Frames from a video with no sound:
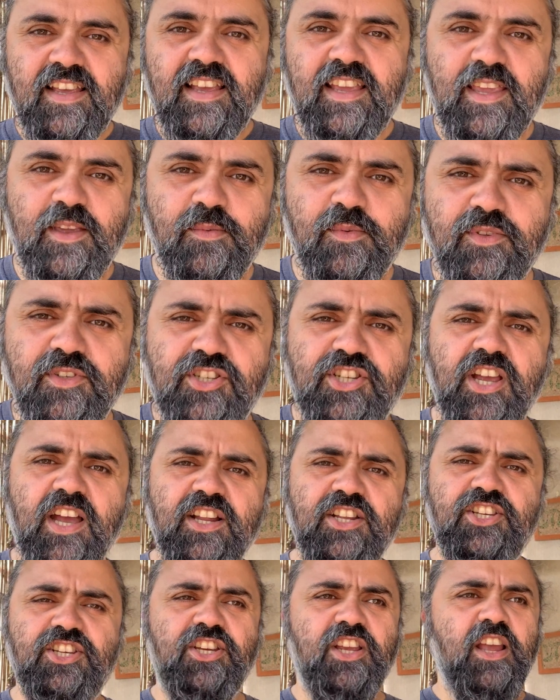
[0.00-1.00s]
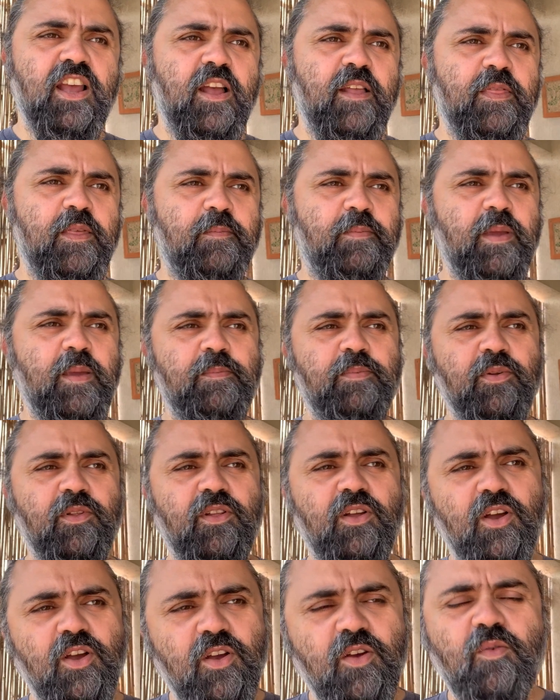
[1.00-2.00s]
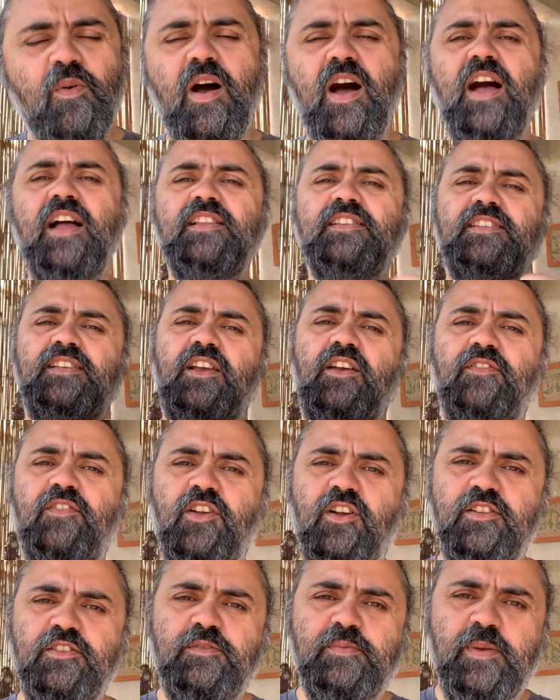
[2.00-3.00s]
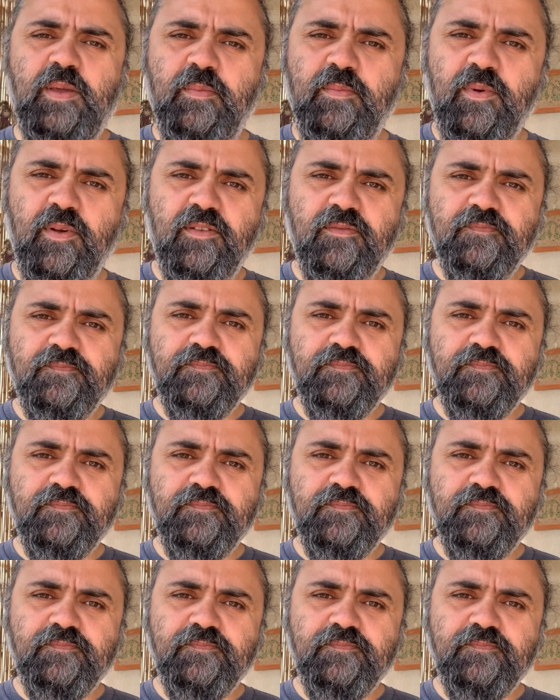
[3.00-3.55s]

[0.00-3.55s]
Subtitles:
He will judge the people who aren't of God's people.